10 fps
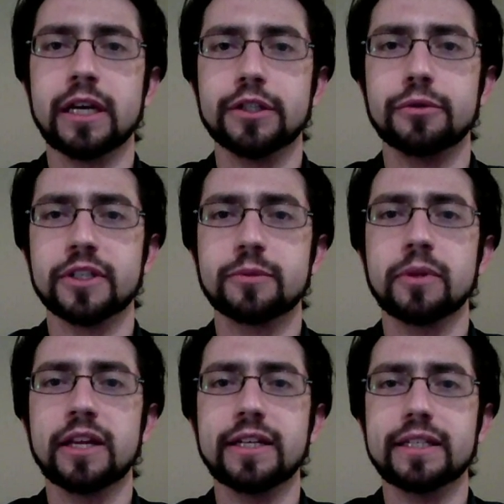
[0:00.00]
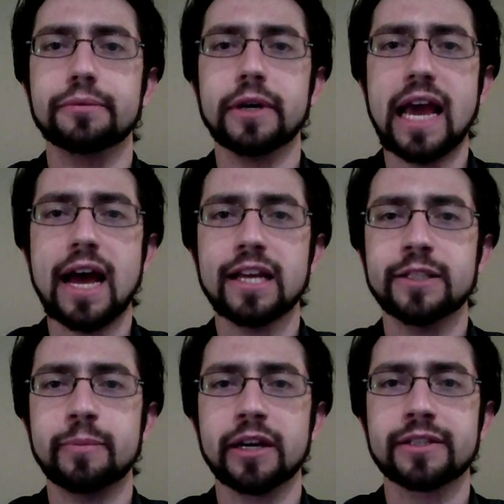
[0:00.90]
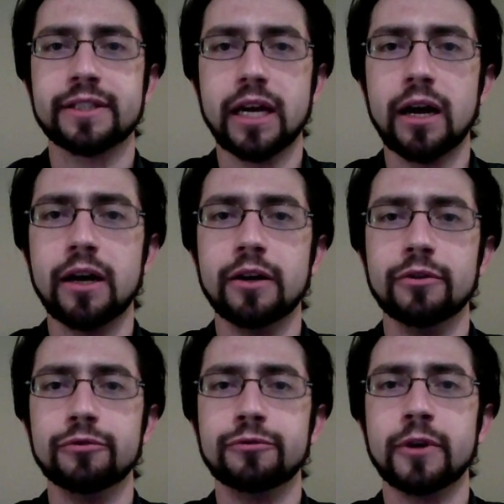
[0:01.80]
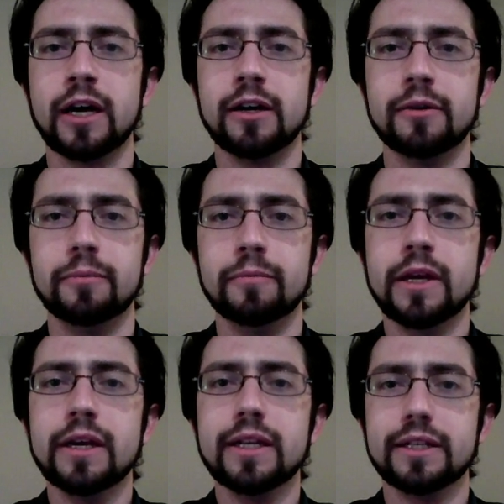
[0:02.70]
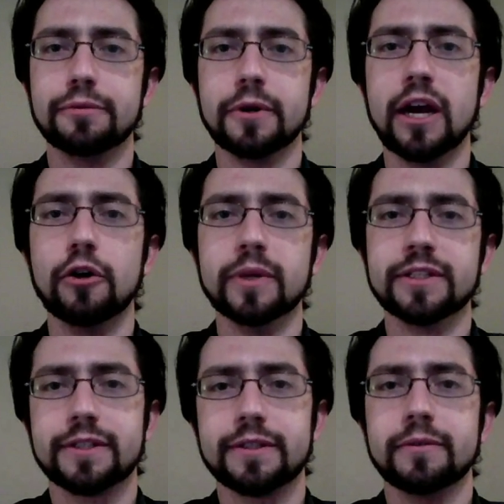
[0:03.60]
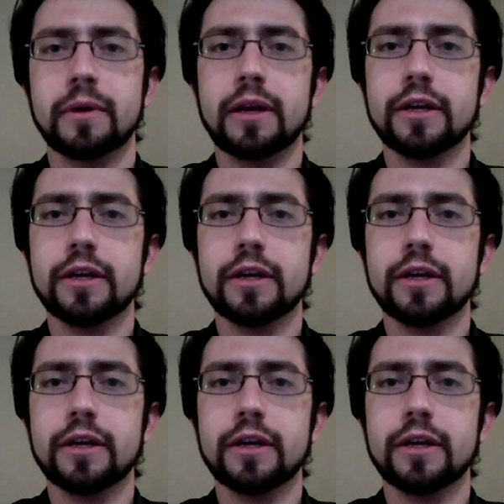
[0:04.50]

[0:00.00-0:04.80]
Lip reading: to explain different aspects of different elements.